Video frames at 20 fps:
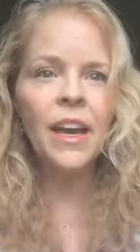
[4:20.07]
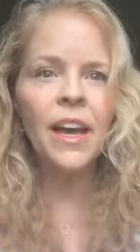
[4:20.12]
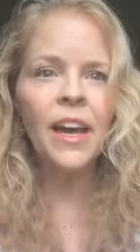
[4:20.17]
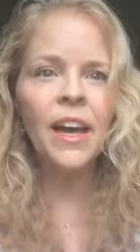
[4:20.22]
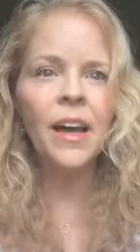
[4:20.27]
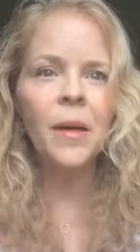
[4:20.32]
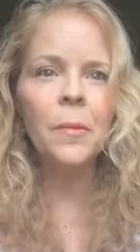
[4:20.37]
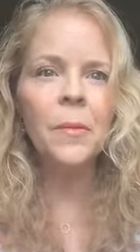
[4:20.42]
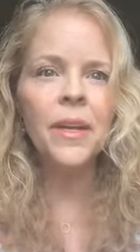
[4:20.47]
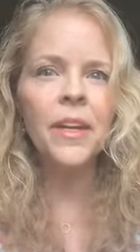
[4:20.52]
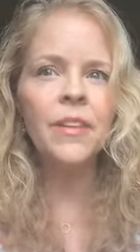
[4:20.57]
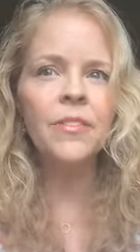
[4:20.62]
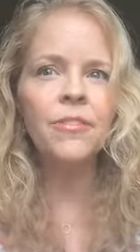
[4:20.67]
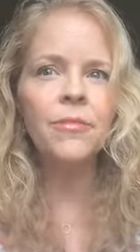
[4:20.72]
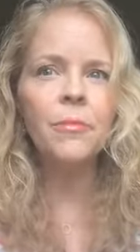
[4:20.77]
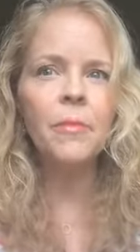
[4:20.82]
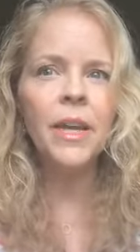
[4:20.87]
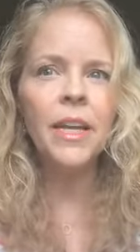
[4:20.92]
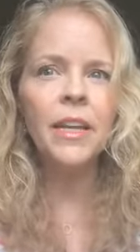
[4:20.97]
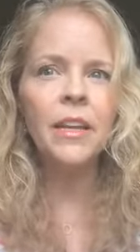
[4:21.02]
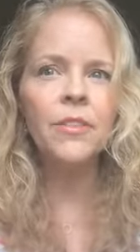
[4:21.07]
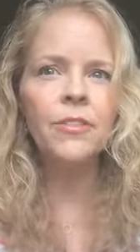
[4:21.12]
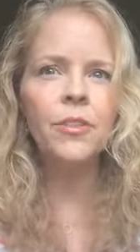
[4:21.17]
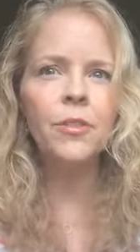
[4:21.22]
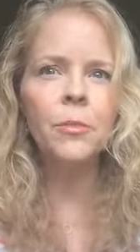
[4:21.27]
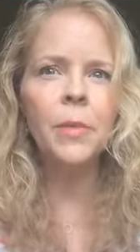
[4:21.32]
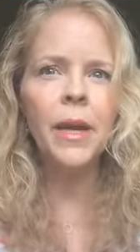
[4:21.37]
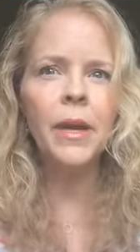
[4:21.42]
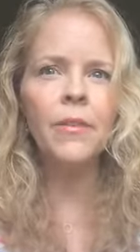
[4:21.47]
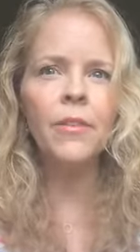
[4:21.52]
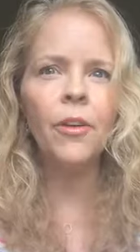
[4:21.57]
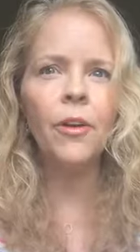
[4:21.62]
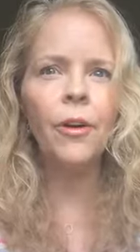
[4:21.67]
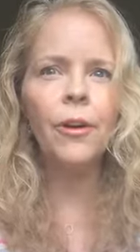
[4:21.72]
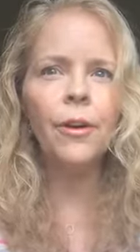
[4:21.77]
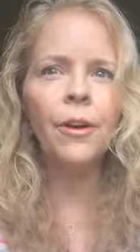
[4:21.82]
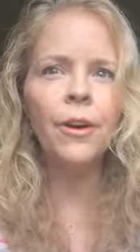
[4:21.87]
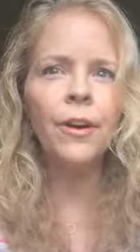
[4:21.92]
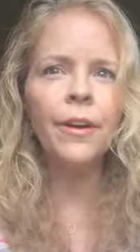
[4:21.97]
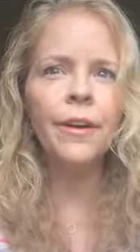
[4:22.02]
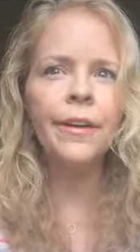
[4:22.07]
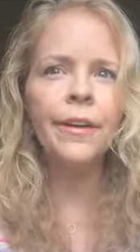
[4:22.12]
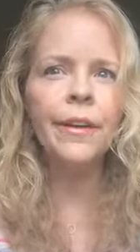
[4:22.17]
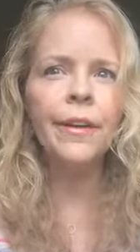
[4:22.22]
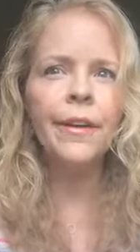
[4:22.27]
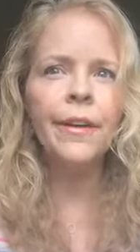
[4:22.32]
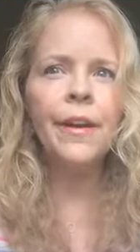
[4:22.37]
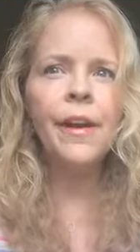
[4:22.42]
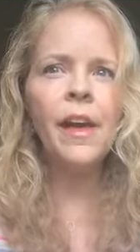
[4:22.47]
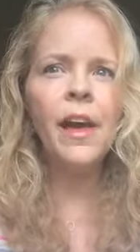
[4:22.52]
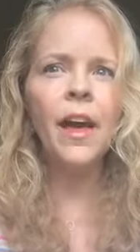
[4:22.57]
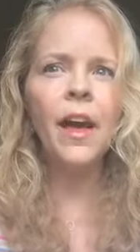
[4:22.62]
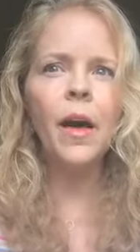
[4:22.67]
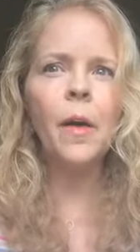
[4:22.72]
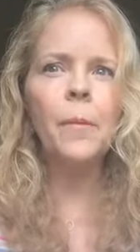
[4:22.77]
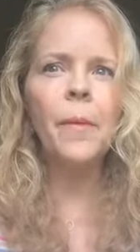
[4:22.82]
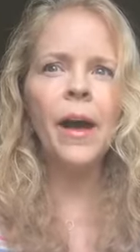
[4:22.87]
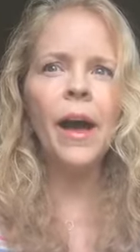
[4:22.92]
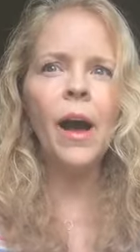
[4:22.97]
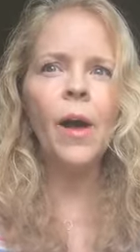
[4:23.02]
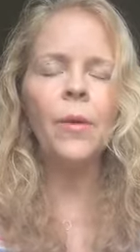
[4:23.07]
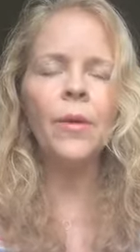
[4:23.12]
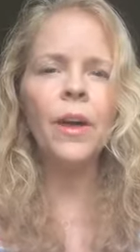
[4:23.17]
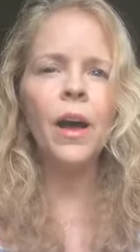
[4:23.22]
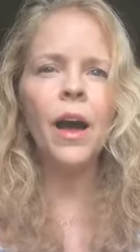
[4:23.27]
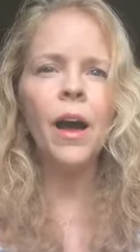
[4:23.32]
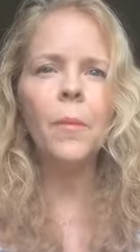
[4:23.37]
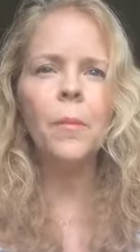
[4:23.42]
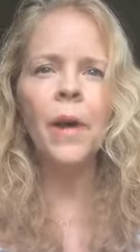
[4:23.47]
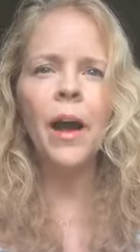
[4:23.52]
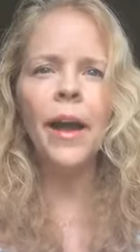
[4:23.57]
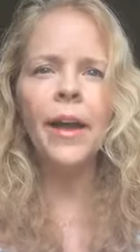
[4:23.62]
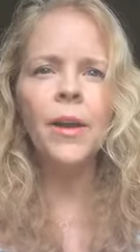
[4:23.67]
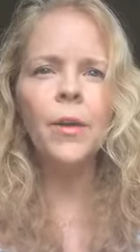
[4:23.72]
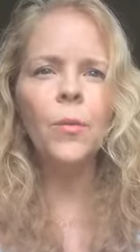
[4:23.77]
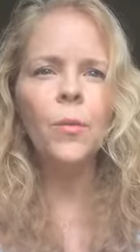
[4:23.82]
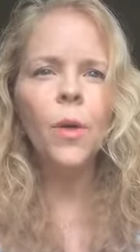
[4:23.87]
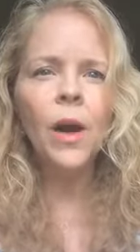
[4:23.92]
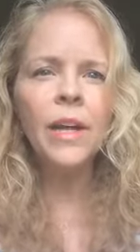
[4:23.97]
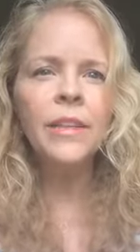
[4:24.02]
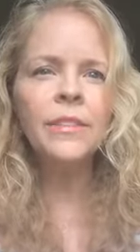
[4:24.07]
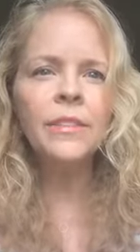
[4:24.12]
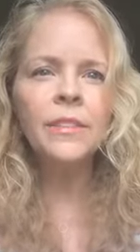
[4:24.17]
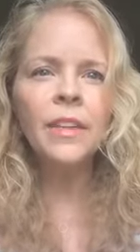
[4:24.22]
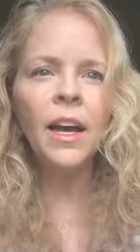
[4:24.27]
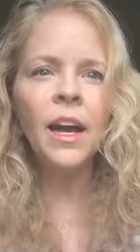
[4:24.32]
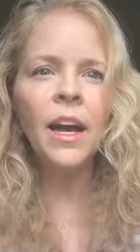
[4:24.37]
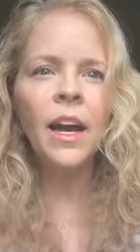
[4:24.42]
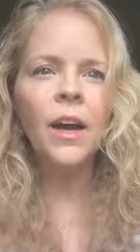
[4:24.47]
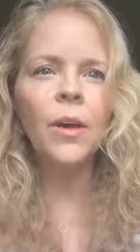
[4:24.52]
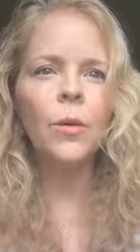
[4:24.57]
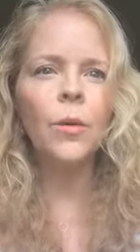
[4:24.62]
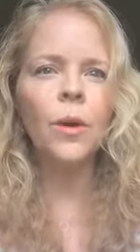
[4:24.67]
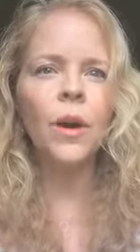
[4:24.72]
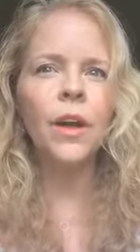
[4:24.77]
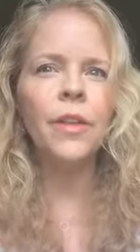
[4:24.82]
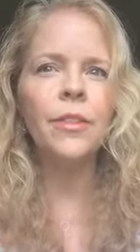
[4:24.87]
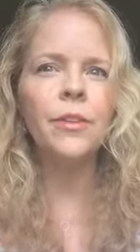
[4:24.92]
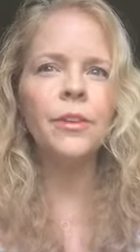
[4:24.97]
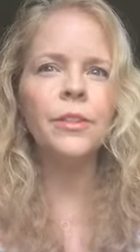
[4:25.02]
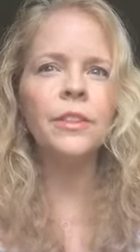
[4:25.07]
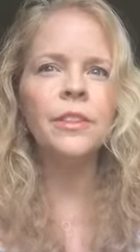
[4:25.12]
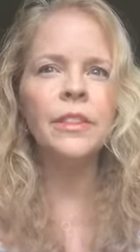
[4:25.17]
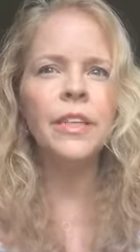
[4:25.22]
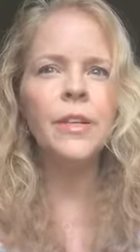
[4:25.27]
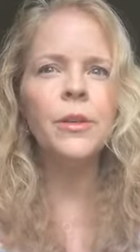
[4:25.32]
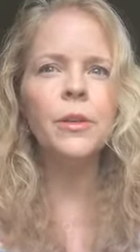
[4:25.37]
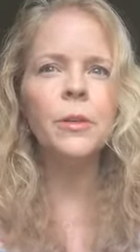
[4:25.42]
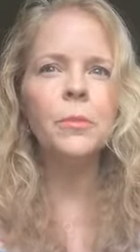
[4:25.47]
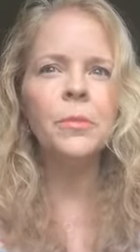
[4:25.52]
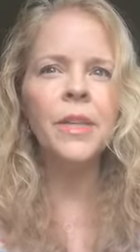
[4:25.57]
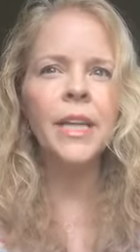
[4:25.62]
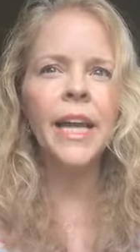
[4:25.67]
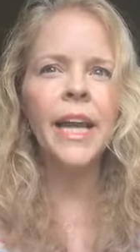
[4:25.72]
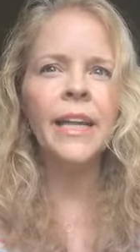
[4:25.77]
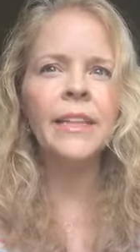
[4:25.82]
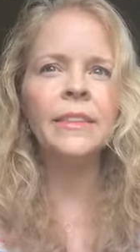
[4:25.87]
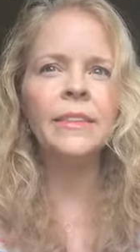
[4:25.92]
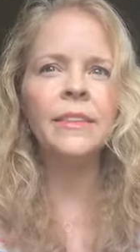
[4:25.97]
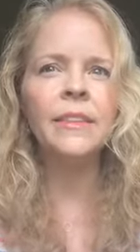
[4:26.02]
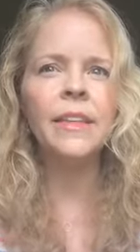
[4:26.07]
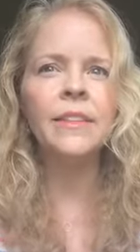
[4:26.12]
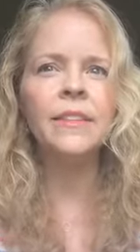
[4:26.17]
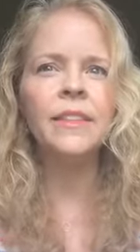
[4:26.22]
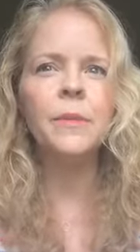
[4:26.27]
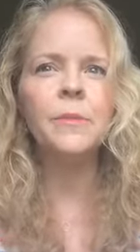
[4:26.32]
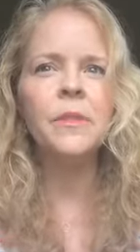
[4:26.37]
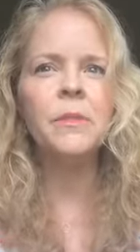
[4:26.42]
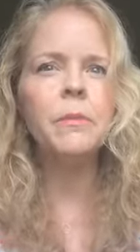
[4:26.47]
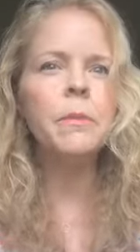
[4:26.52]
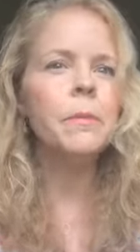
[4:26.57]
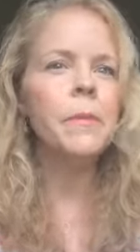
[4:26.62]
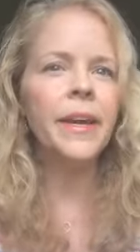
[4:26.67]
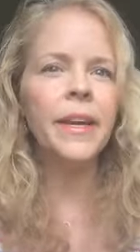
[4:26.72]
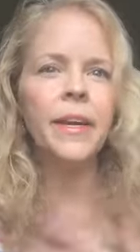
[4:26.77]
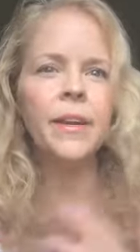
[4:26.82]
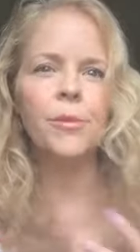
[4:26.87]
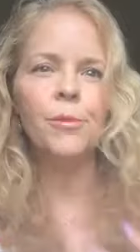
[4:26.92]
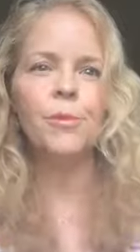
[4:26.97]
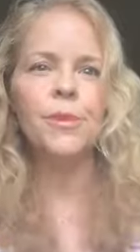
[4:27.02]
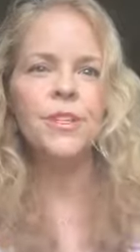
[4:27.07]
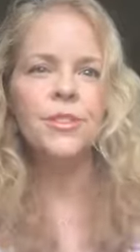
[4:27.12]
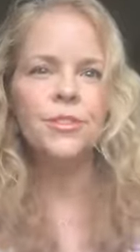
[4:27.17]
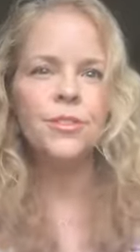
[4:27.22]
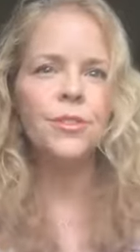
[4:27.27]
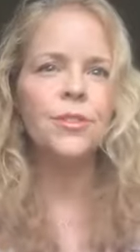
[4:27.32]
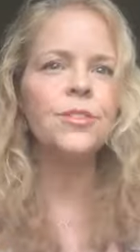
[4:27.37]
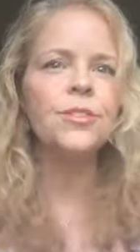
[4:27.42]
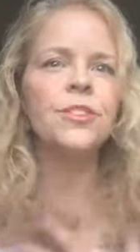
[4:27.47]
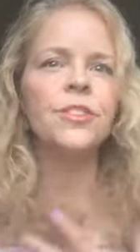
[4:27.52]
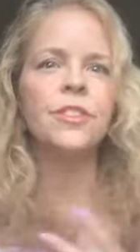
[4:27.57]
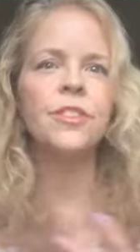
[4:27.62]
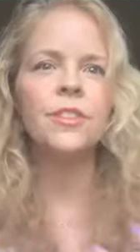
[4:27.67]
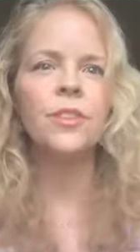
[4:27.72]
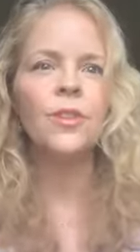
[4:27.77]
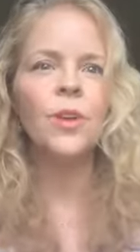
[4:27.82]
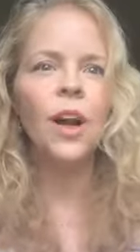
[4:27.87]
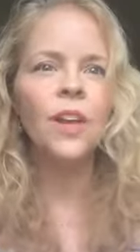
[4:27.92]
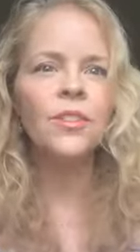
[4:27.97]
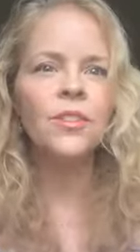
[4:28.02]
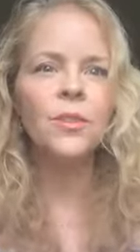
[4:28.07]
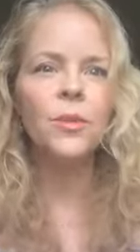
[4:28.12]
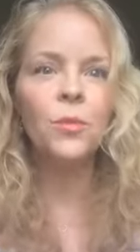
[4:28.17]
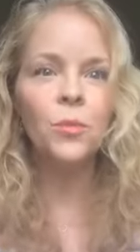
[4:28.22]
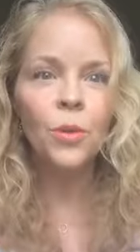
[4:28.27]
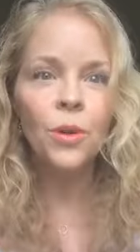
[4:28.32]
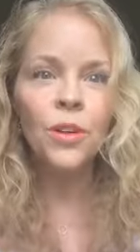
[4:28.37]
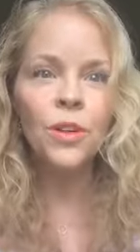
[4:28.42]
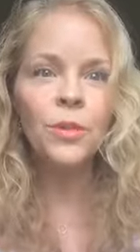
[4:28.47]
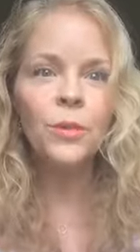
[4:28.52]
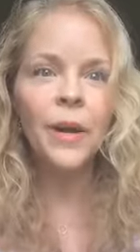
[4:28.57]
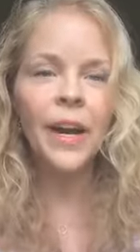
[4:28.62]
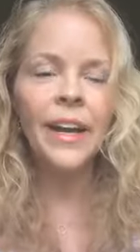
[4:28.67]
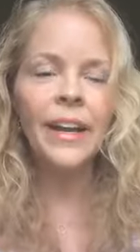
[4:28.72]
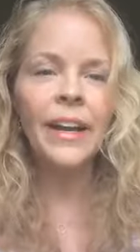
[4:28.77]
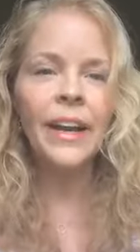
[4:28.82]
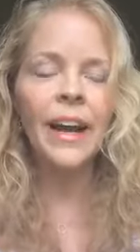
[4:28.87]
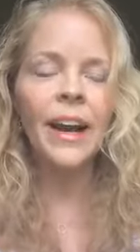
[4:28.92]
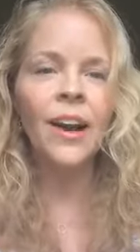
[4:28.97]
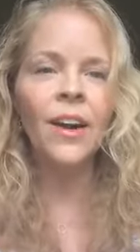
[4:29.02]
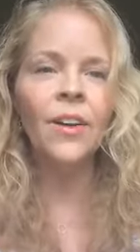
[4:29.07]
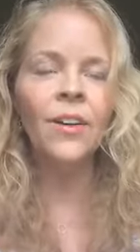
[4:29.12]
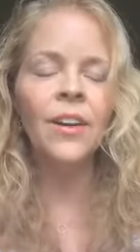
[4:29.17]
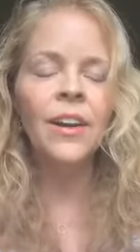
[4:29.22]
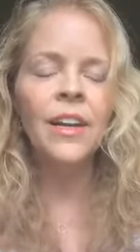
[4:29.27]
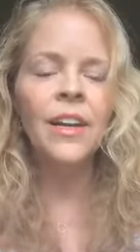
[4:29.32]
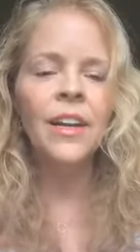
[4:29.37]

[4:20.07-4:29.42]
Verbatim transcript: Um, and if many of you may have heard about um, ayahuasca or other sacred plants that seem to be making a resurgence across the world right now,